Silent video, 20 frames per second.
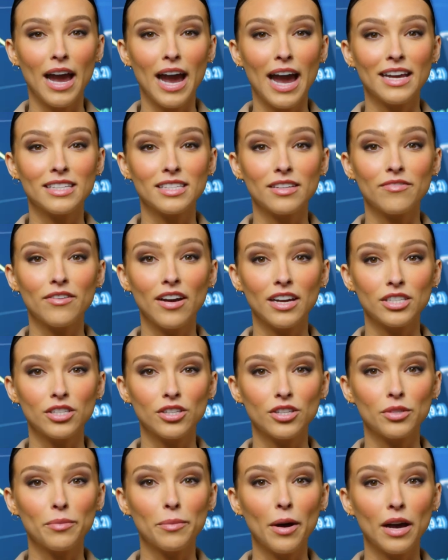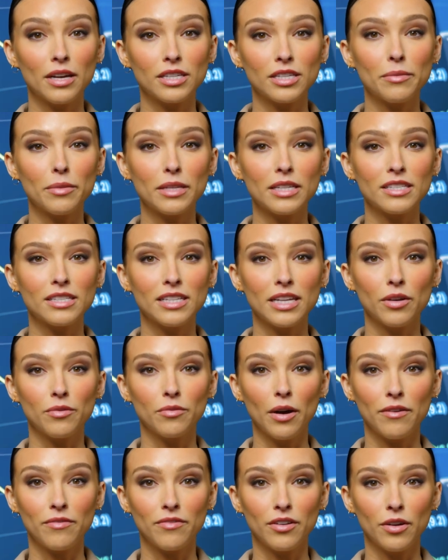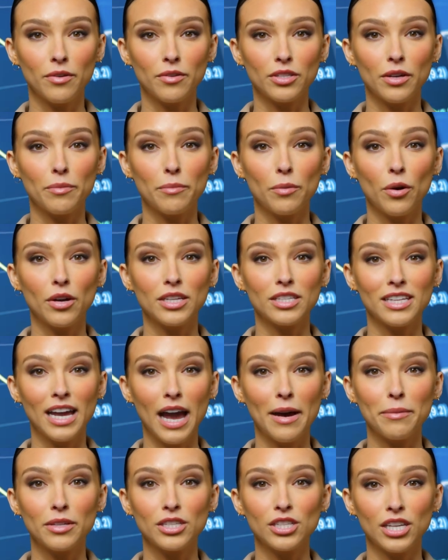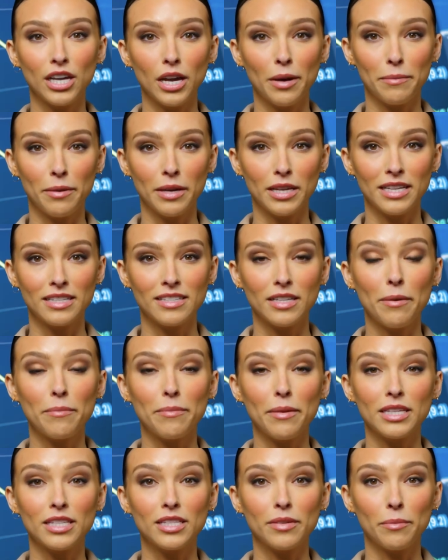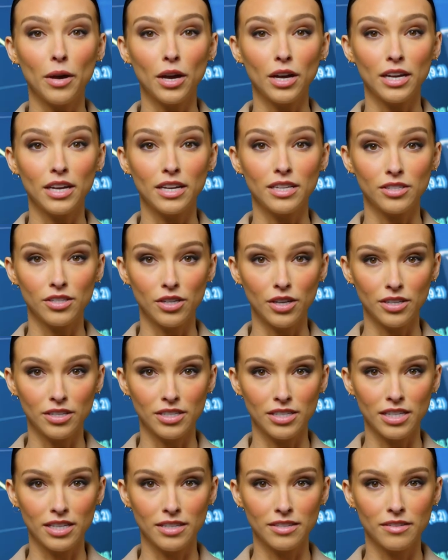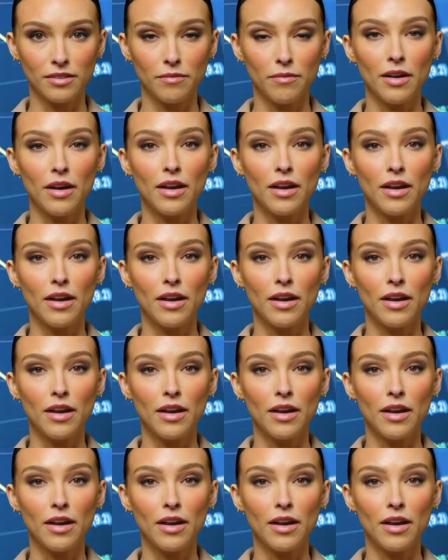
as investors possibly seek refuge in more established companies amidst market uncertainties.